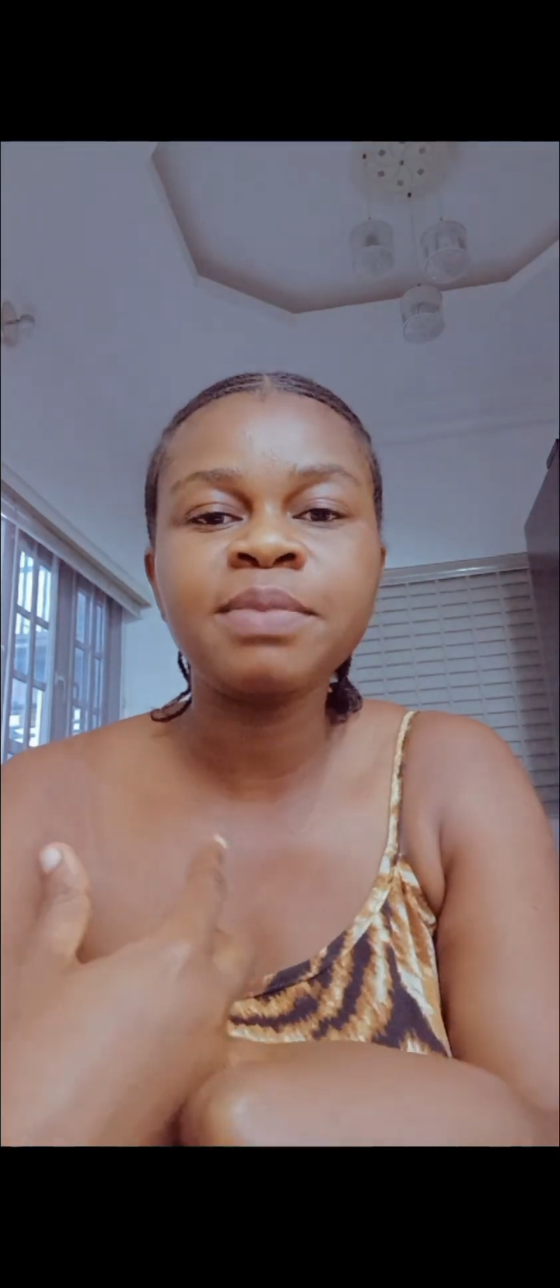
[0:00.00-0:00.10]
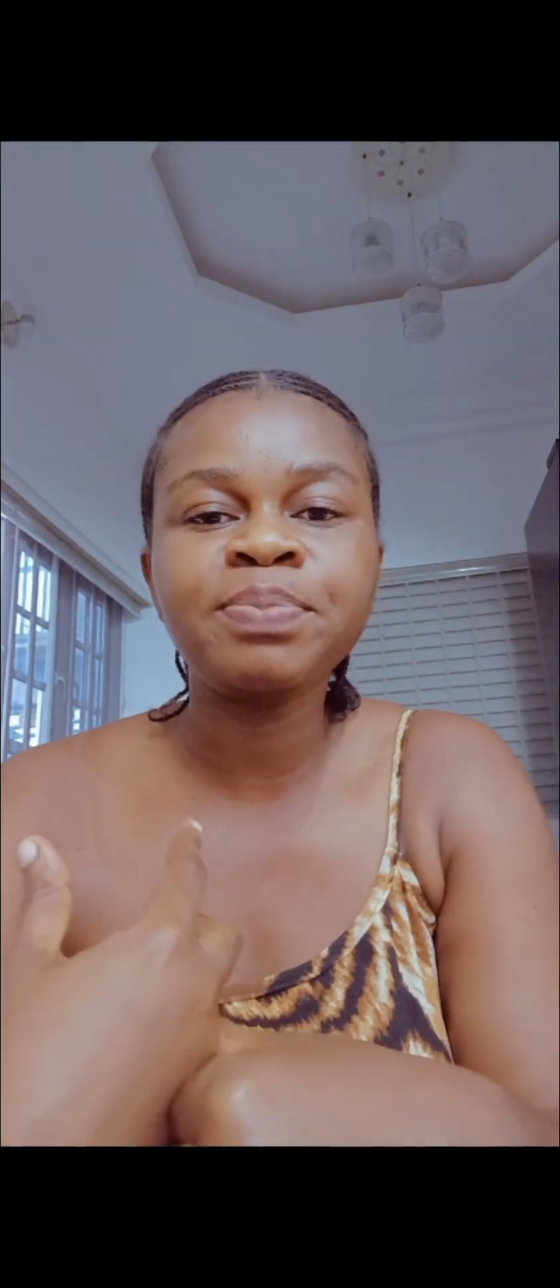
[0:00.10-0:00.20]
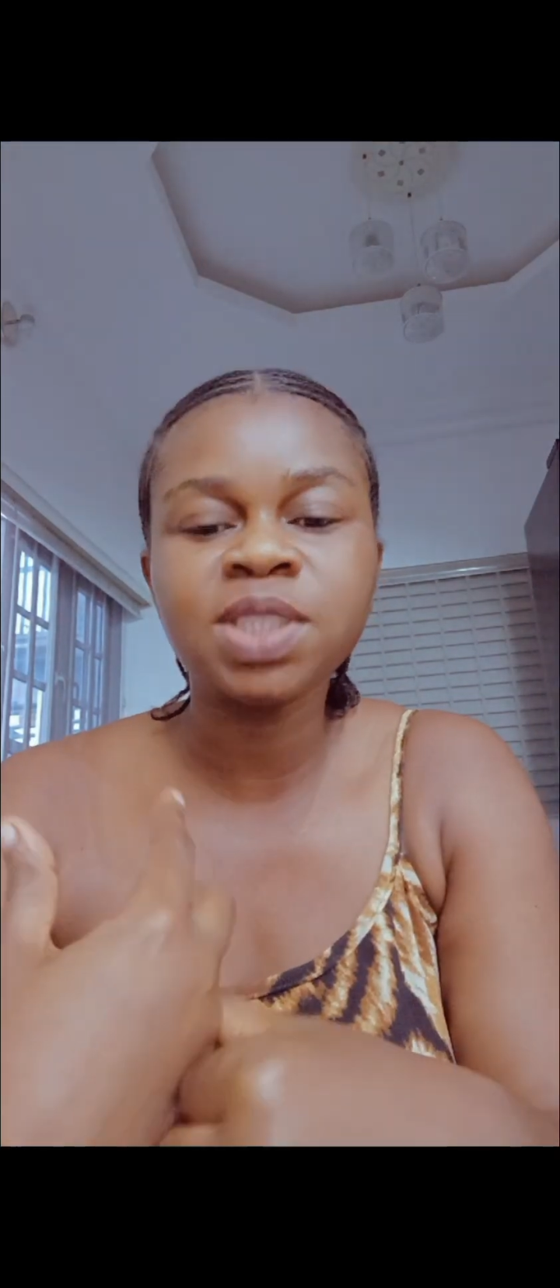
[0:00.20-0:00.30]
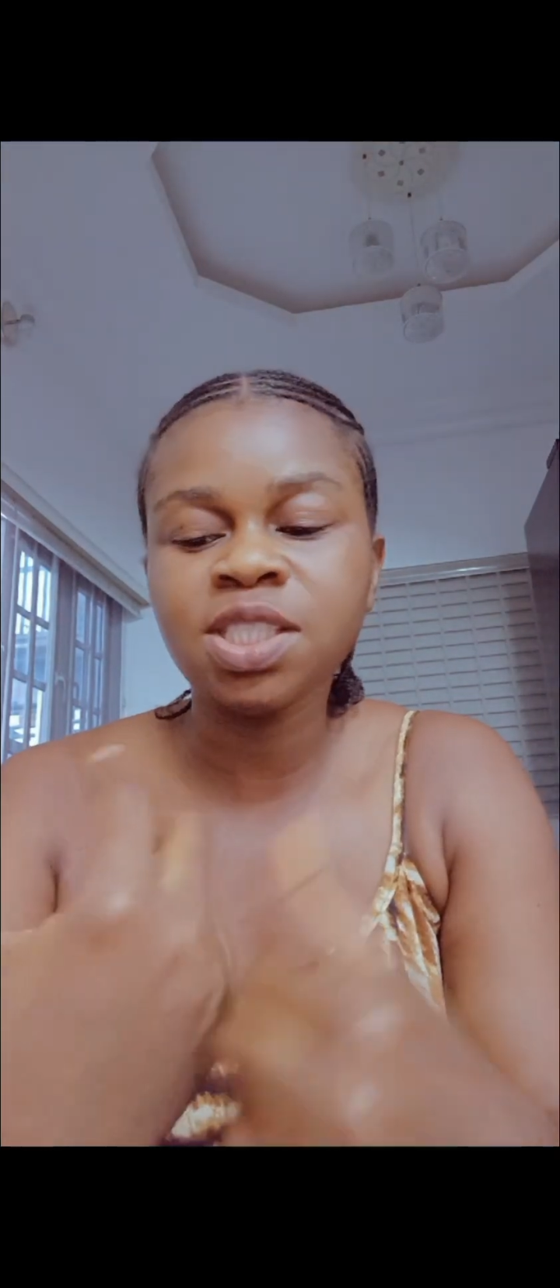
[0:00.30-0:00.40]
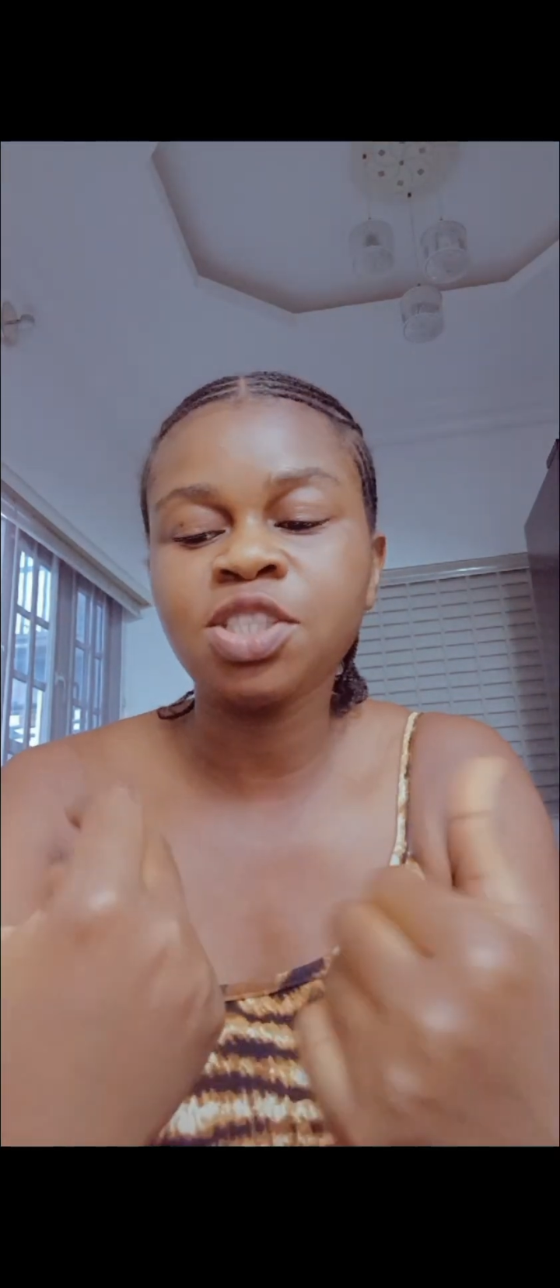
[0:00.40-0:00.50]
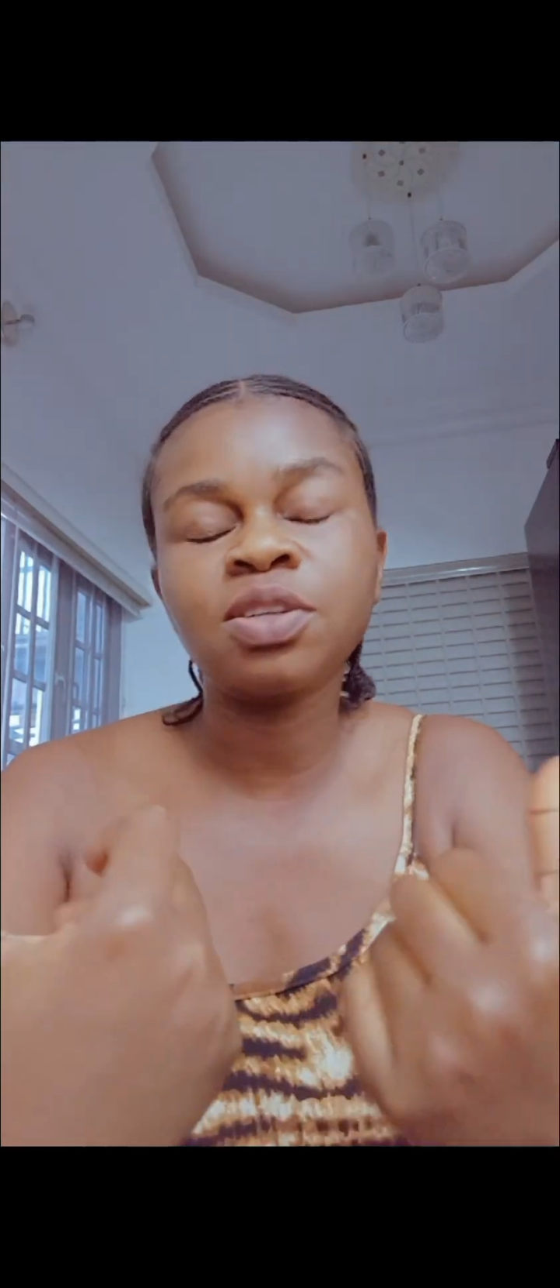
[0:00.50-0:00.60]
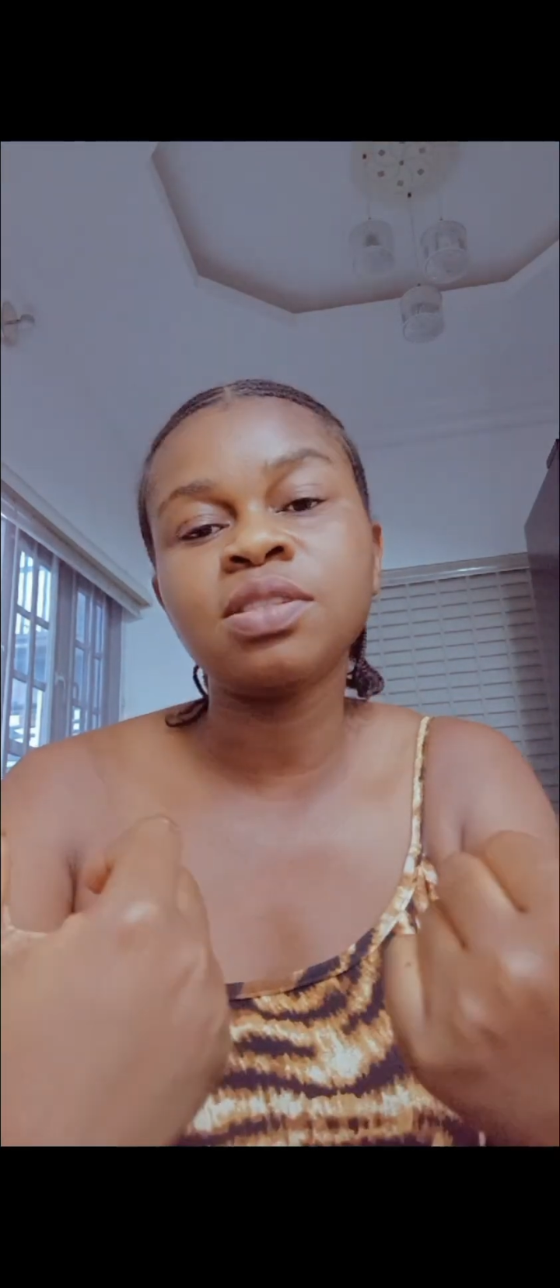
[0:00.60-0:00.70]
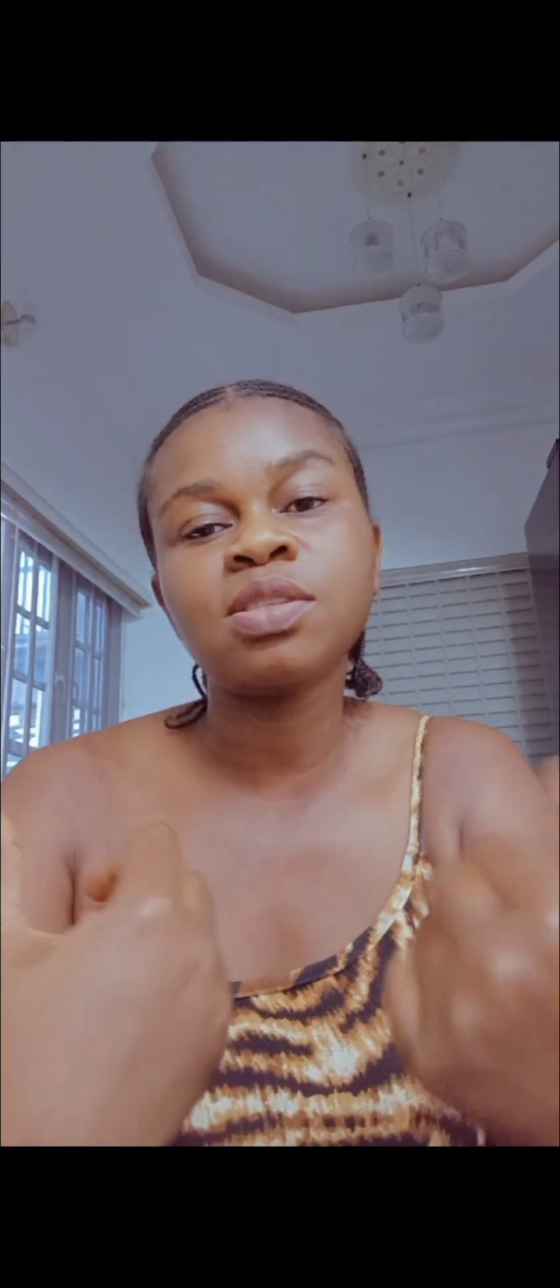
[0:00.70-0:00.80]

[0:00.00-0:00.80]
importation,